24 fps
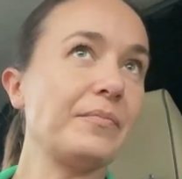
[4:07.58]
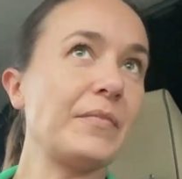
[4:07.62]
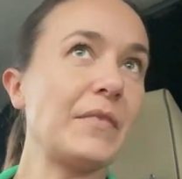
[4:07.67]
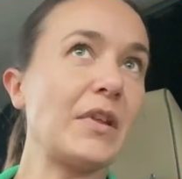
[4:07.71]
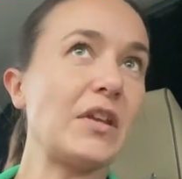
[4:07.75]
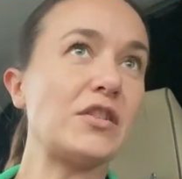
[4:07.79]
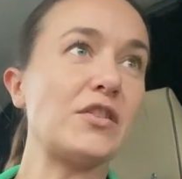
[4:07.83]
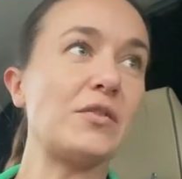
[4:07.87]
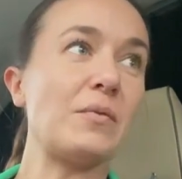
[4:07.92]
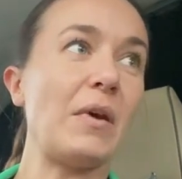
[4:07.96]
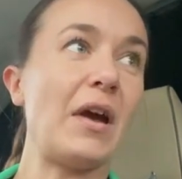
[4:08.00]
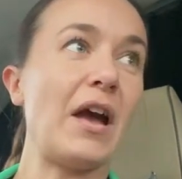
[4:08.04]

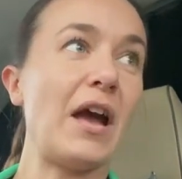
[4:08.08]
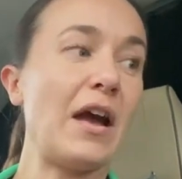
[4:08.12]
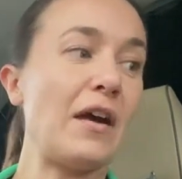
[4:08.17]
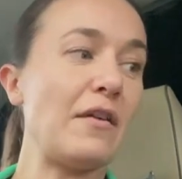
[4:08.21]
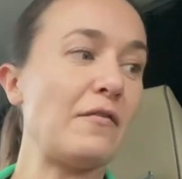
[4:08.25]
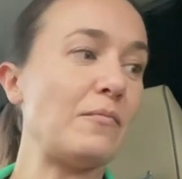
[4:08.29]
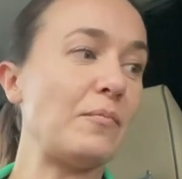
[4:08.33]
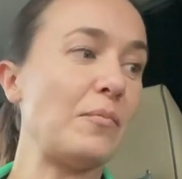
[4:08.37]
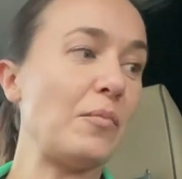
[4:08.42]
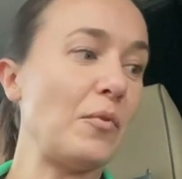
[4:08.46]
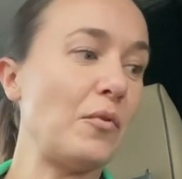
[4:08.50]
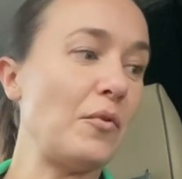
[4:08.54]
So I have
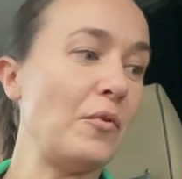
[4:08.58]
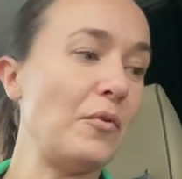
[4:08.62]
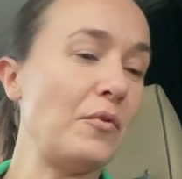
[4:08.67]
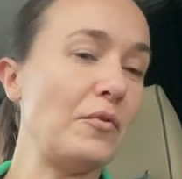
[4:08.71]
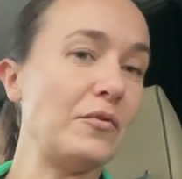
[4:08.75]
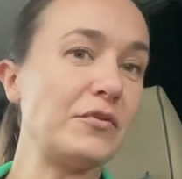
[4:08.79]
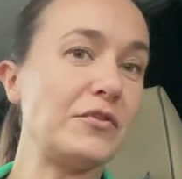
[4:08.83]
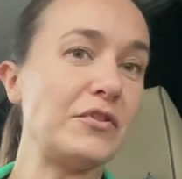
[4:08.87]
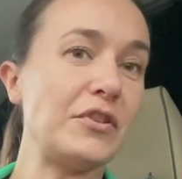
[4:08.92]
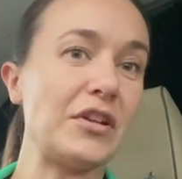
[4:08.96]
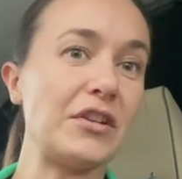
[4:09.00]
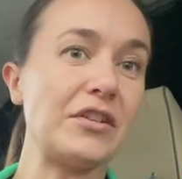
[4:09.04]

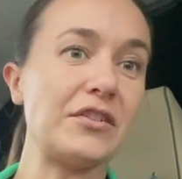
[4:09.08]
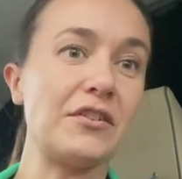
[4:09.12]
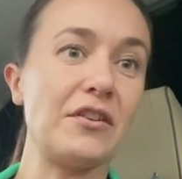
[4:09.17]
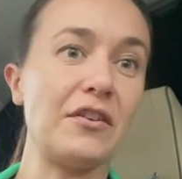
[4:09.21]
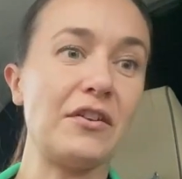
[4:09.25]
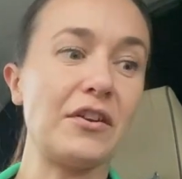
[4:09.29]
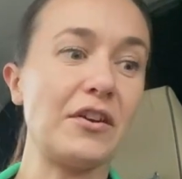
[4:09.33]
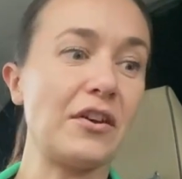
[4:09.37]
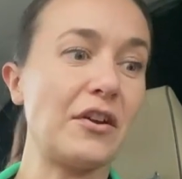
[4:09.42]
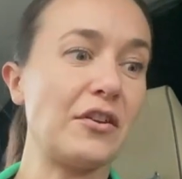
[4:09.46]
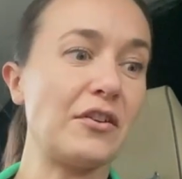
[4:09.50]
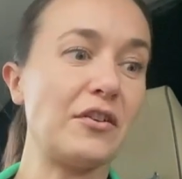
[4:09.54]
bought just
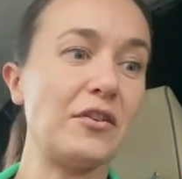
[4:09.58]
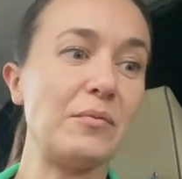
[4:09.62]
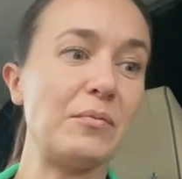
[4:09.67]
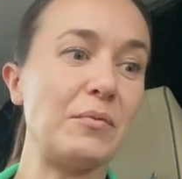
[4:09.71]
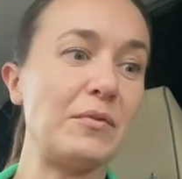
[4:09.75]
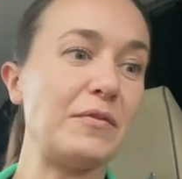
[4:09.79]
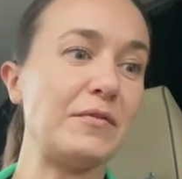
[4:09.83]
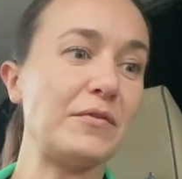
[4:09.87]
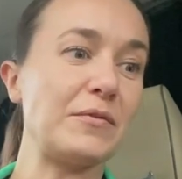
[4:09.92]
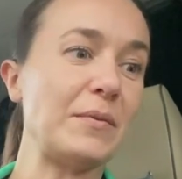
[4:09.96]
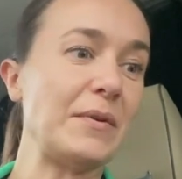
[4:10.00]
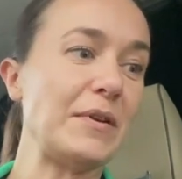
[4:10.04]
like a couple
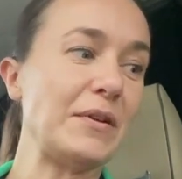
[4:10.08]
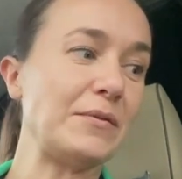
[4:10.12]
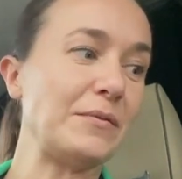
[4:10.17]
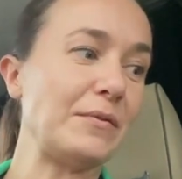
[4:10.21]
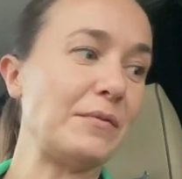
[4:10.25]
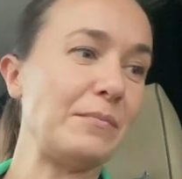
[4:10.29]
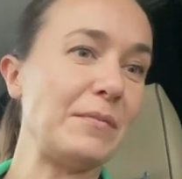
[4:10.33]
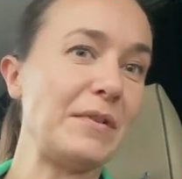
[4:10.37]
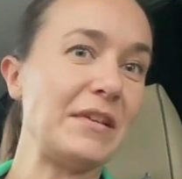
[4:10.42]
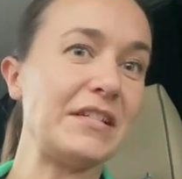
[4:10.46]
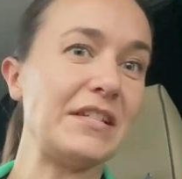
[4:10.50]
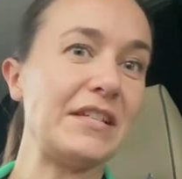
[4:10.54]
of sweets with
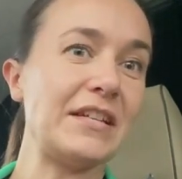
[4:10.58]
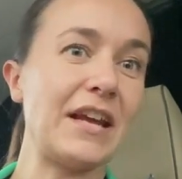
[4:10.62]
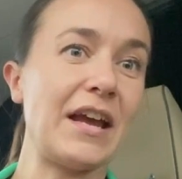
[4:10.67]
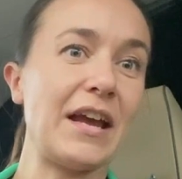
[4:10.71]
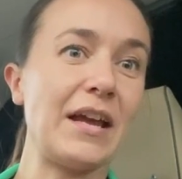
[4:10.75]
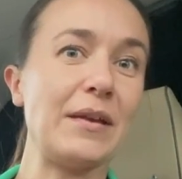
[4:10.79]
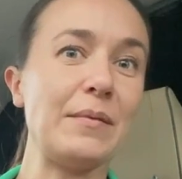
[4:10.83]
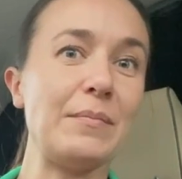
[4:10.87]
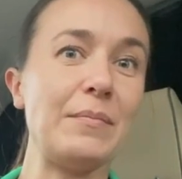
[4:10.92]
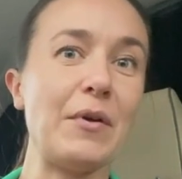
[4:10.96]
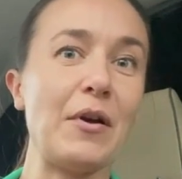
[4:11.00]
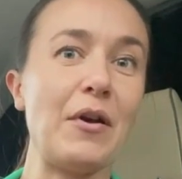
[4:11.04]
me
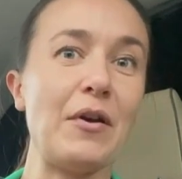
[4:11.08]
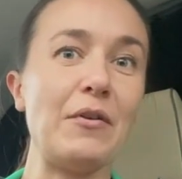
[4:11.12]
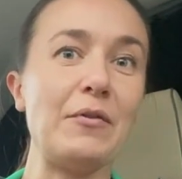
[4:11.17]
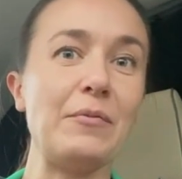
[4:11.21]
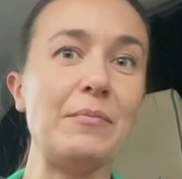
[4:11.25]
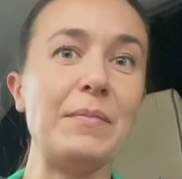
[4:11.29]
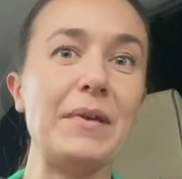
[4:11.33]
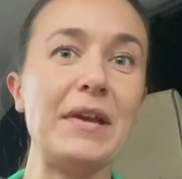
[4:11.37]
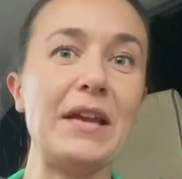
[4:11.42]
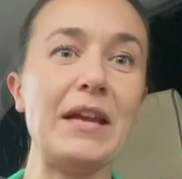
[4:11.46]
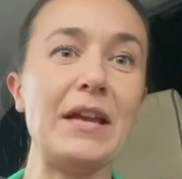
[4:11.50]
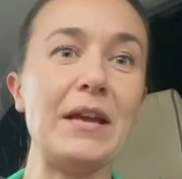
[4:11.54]
today, but I'll
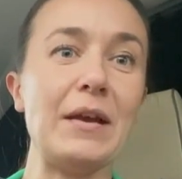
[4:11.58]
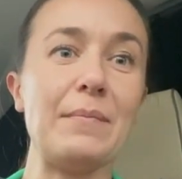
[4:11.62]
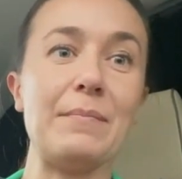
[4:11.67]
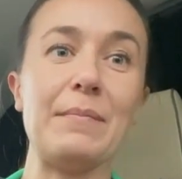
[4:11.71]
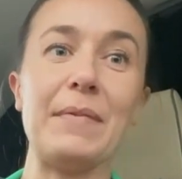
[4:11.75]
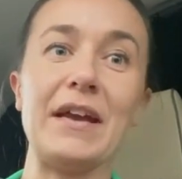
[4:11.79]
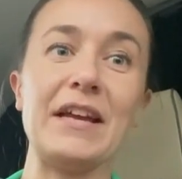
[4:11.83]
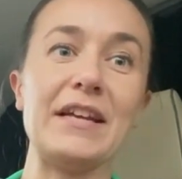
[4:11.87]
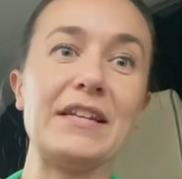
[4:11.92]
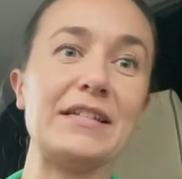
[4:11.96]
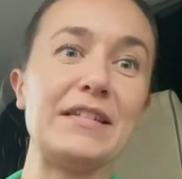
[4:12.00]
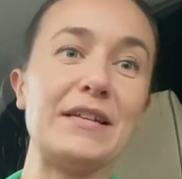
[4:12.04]
be
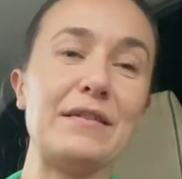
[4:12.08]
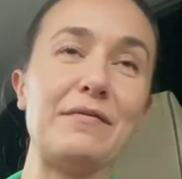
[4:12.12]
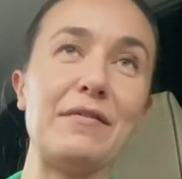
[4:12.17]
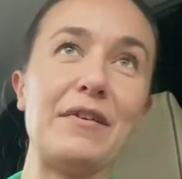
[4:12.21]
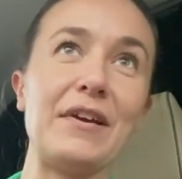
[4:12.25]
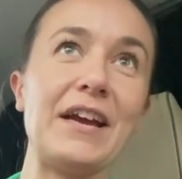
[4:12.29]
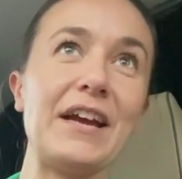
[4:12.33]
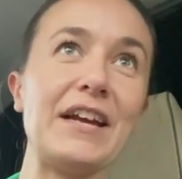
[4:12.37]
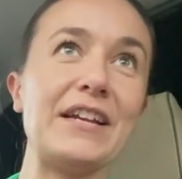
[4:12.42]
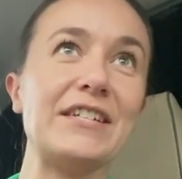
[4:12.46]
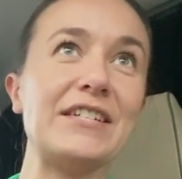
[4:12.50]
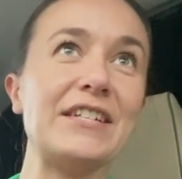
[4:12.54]
amazed if I
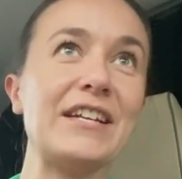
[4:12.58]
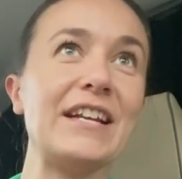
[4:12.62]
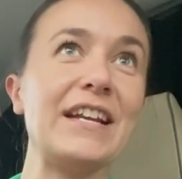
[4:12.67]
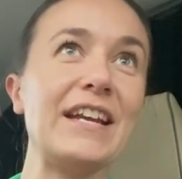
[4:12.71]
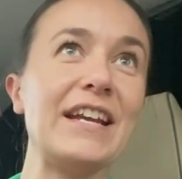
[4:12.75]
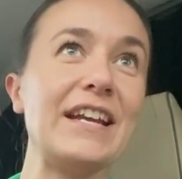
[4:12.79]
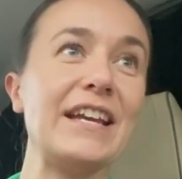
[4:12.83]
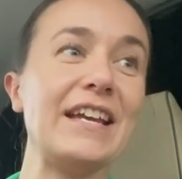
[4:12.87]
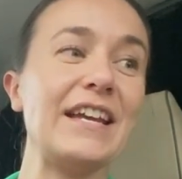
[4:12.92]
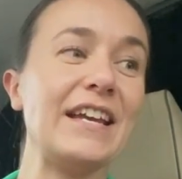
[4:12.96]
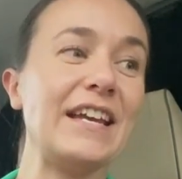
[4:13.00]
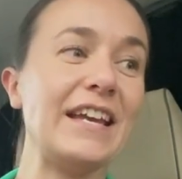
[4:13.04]

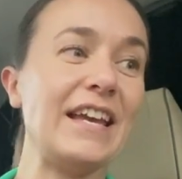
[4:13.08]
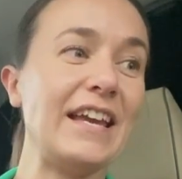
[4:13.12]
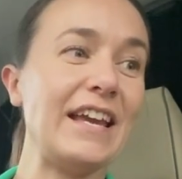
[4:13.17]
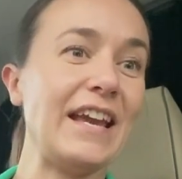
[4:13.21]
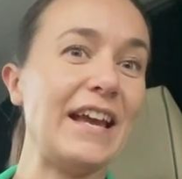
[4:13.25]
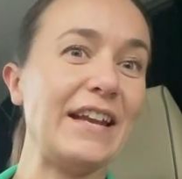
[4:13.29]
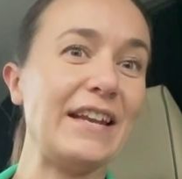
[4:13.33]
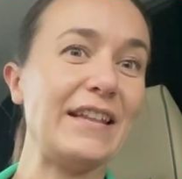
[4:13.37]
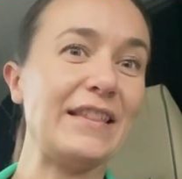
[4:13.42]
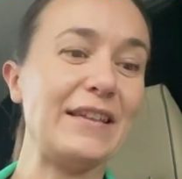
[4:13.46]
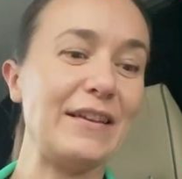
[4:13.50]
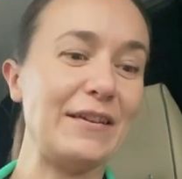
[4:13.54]
actually eat
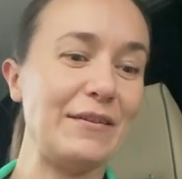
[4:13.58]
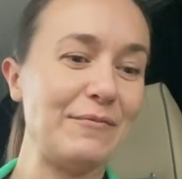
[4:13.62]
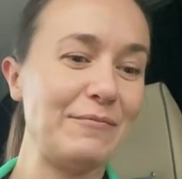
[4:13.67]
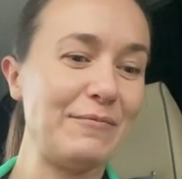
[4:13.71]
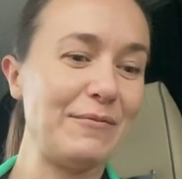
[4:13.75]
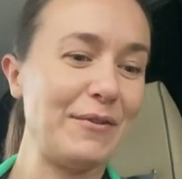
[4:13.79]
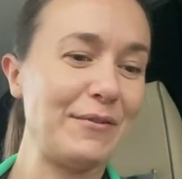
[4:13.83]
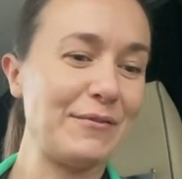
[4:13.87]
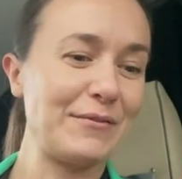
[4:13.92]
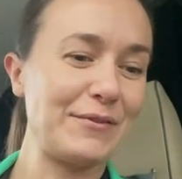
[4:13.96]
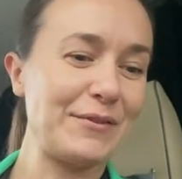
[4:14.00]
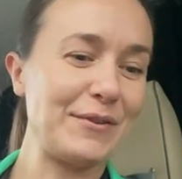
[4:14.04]
anything
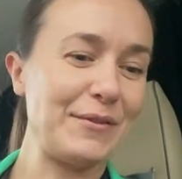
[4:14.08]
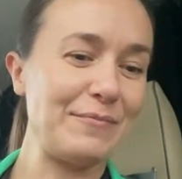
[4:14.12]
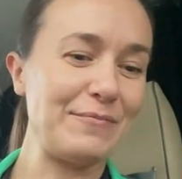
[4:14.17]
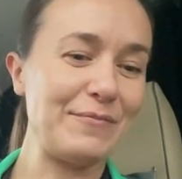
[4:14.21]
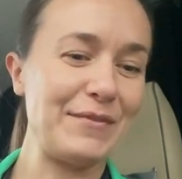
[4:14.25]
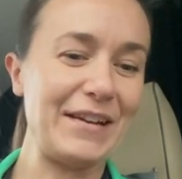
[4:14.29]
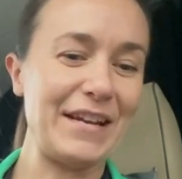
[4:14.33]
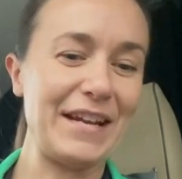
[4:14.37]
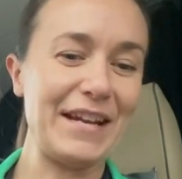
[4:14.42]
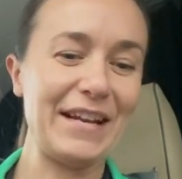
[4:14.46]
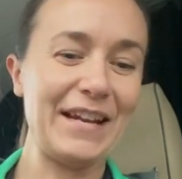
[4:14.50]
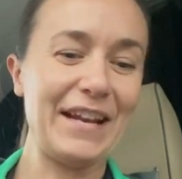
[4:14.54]
whilst I'm
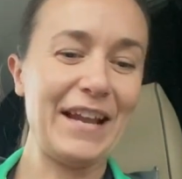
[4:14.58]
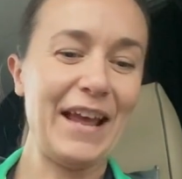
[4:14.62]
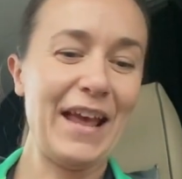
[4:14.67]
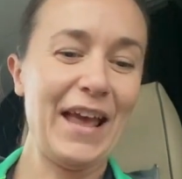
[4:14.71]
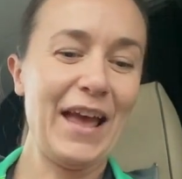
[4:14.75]
running.